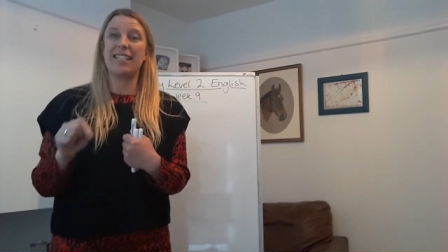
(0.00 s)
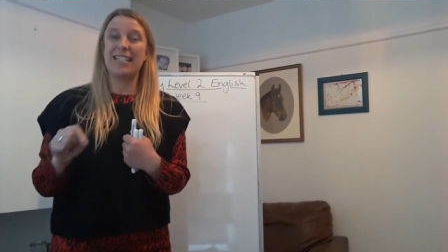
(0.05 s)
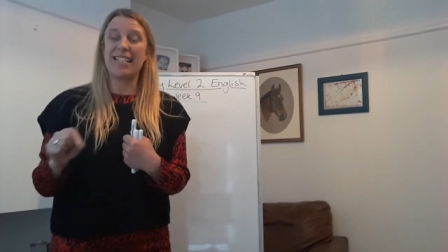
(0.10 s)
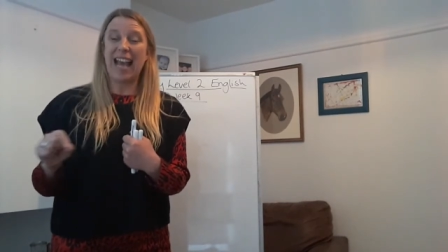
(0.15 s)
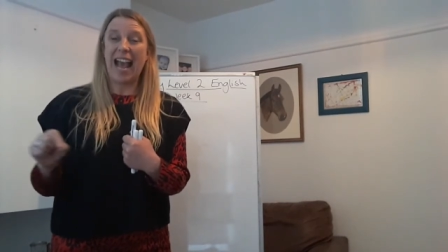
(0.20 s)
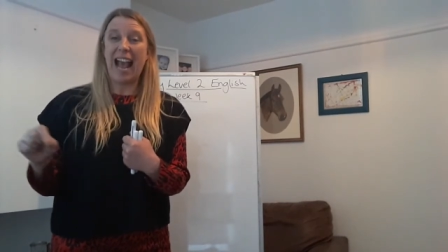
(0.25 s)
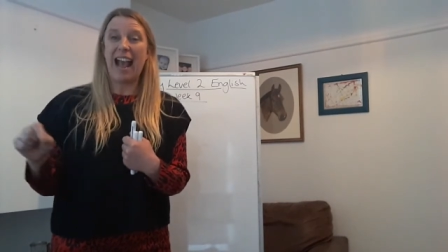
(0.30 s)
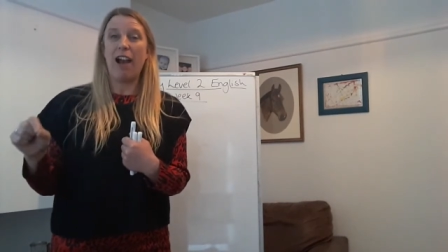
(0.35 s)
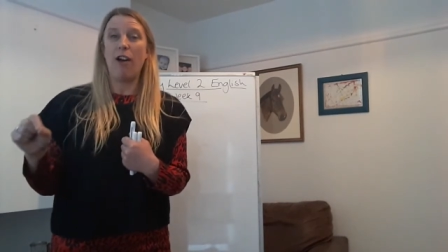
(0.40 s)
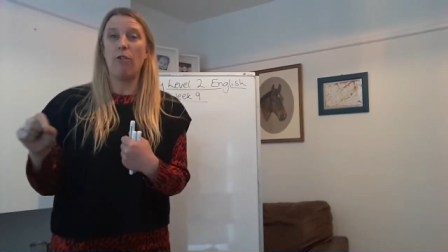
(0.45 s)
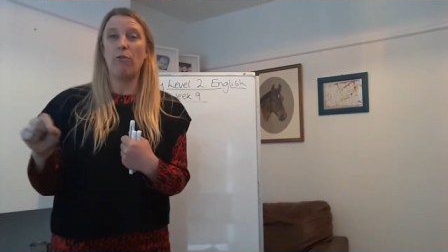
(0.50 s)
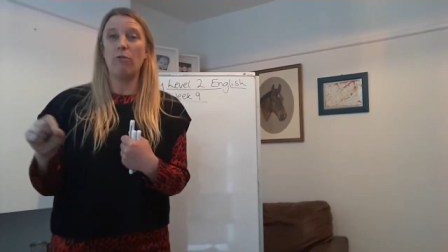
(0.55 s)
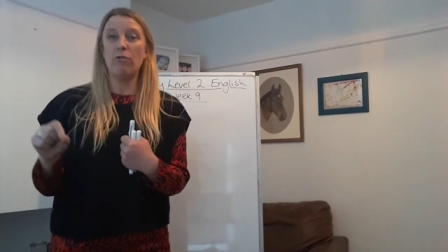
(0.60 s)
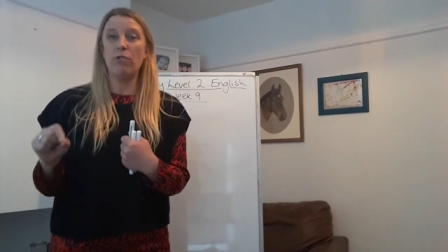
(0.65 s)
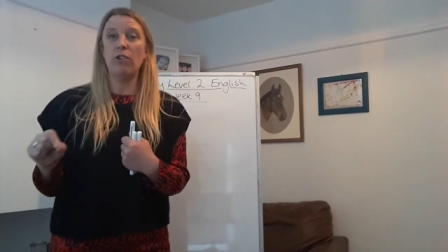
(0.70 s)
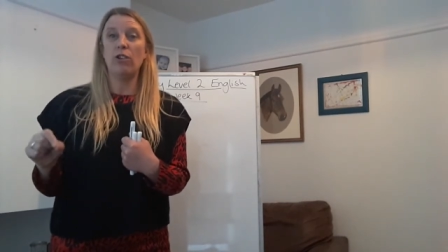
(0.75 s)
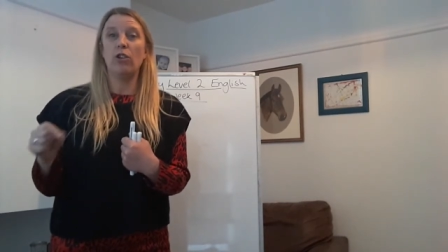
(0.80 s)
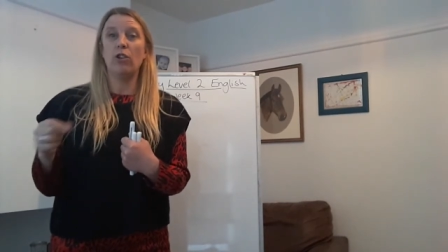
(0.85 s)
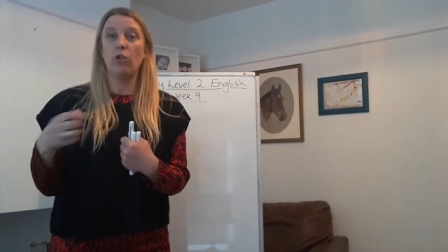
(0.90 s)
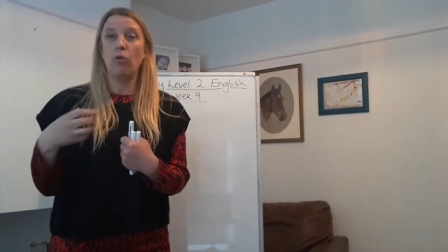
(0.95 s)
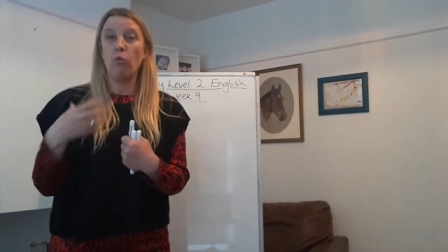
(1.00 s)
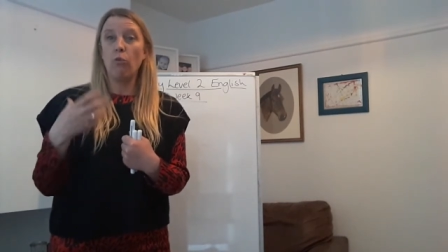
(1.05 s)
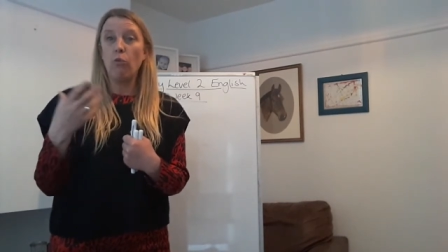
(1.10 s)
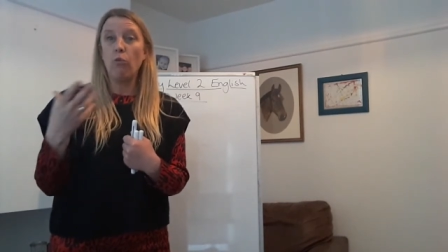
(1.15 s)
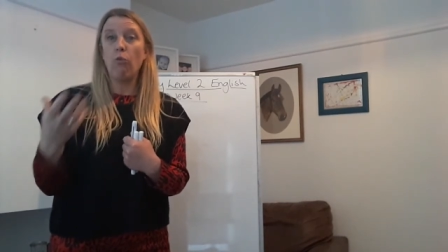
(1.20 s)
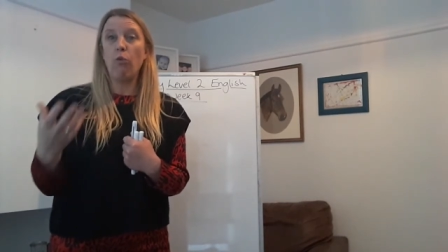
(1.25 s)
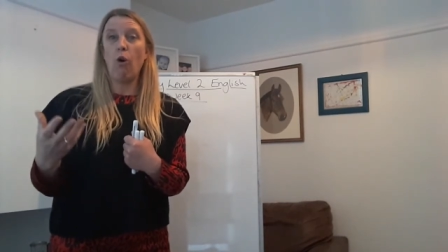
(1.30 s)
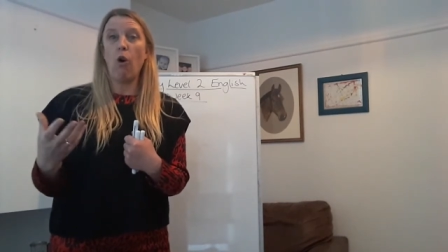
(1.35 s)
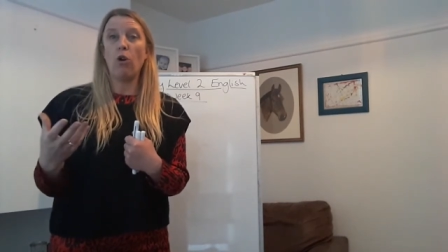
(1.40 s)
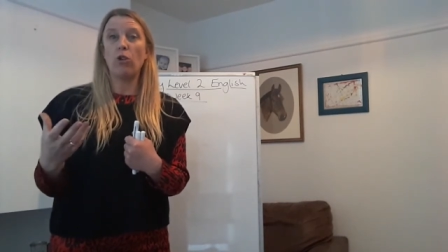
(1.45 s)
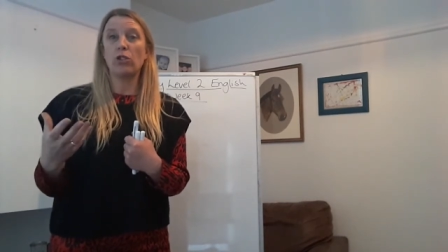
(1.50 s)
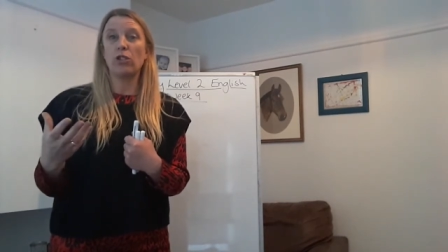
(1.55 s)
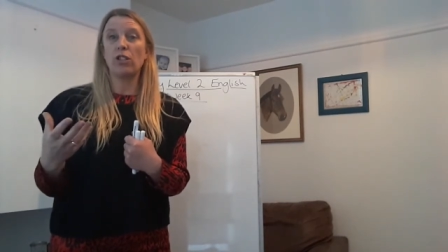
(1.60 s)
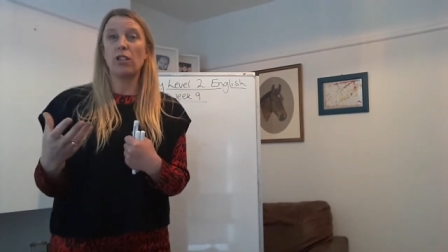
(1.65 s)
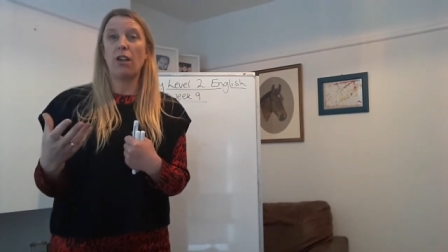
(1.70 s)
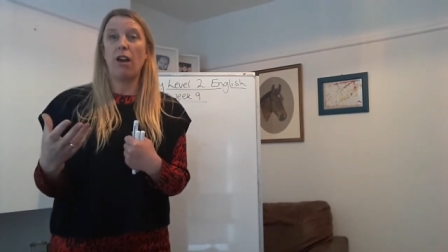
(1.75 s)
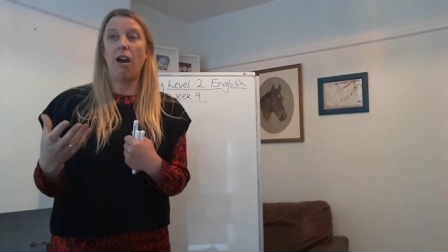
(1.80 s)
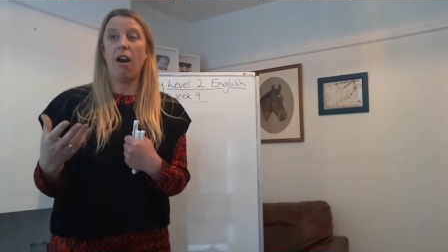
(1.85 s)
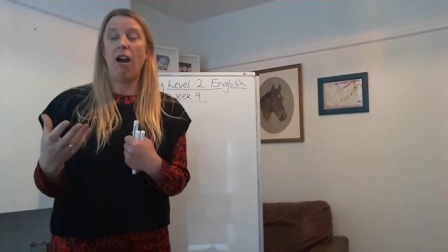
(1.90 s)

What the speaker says: down what